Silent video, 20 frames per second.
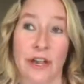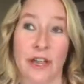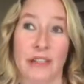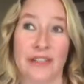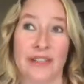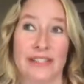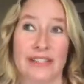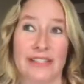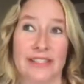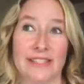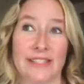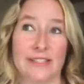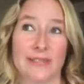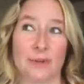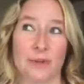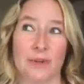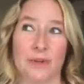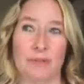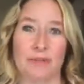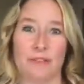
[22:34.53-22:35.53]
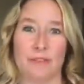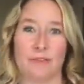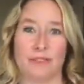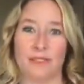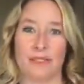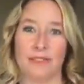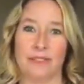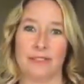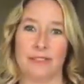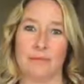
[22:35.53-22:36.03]
That sort of falls
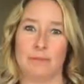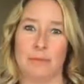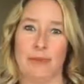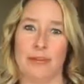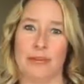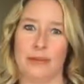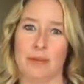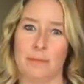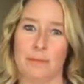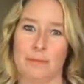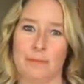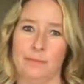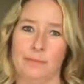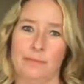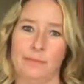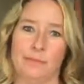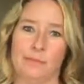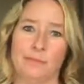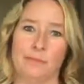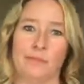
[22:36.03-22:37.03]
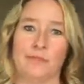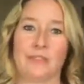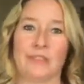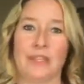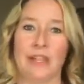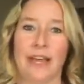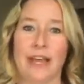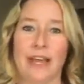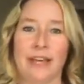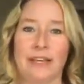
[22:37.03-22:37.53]
into the makeup
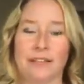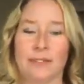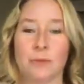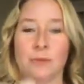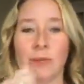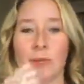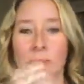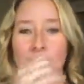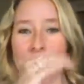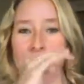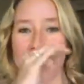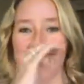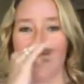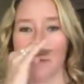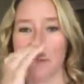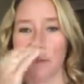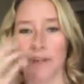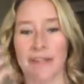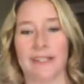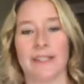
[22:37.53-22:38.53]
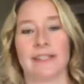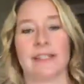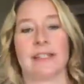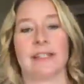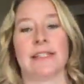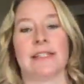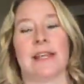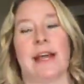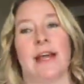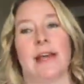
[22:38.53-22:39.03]
line. So what I'm gonna do, you guys,
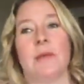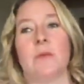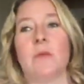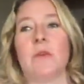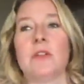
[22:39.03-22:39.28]
is I'm